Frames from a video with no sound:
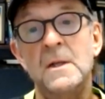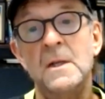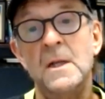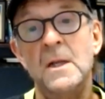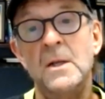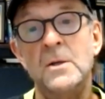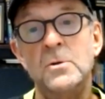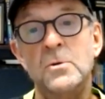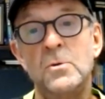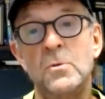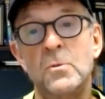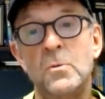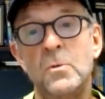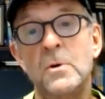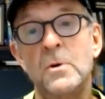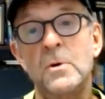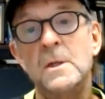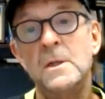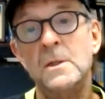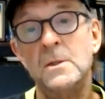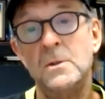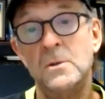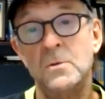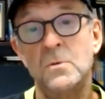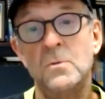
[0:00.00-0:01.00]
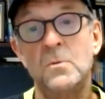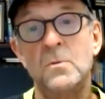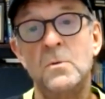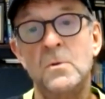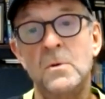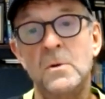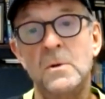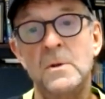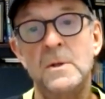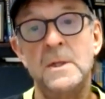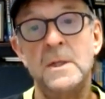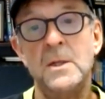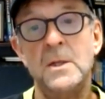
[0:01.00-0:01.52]
and you're working
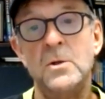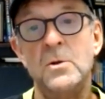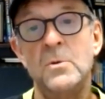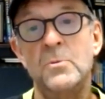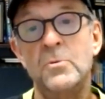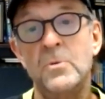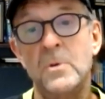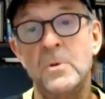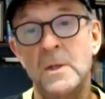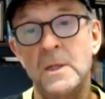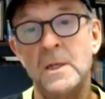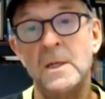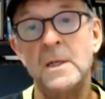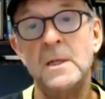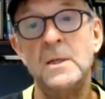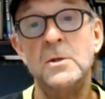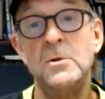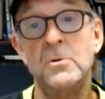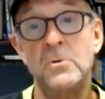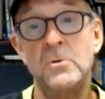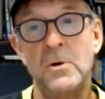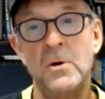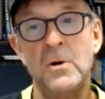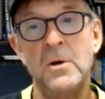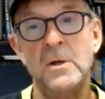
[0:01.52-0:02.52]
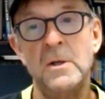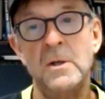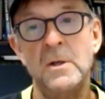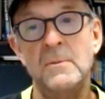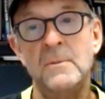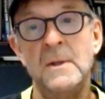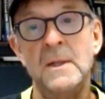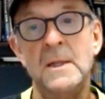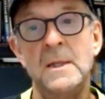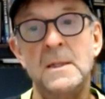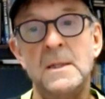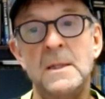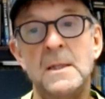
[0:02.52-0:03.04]
towards that. You're presenting your
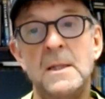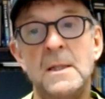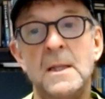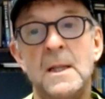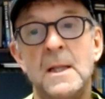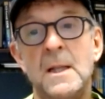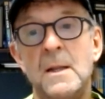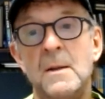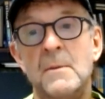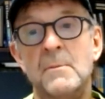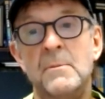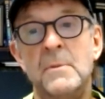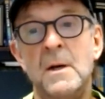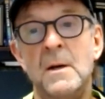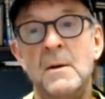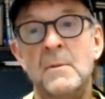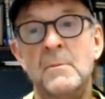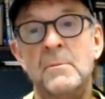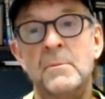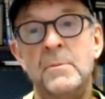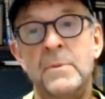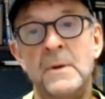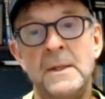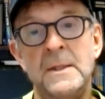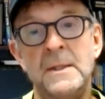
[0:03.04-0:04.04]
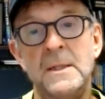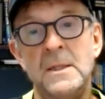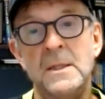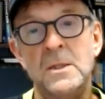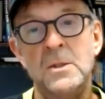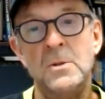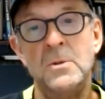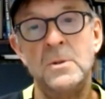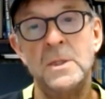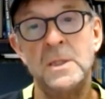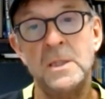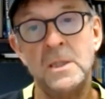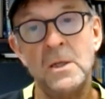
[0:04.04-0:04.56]
argument, but but
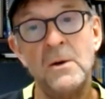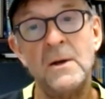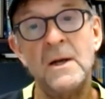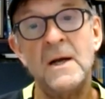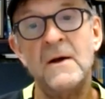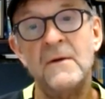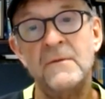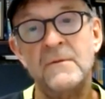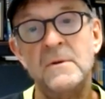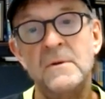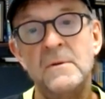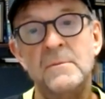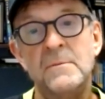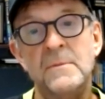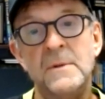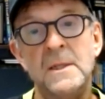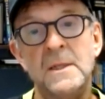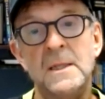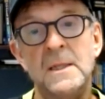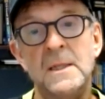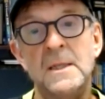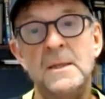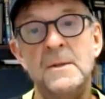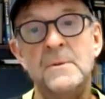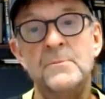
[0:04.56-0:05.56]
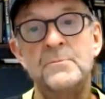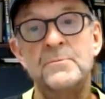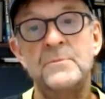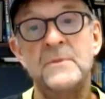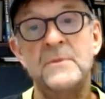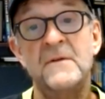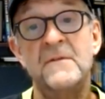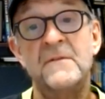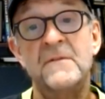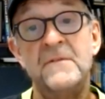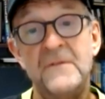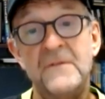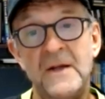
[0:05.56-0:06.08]
you still have to be
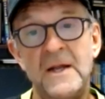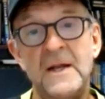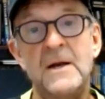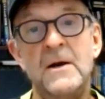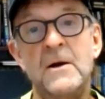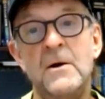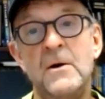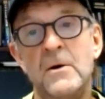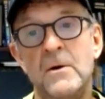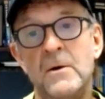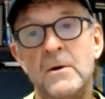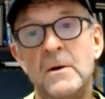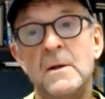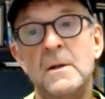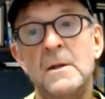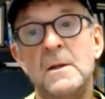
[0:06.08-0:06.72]
fair,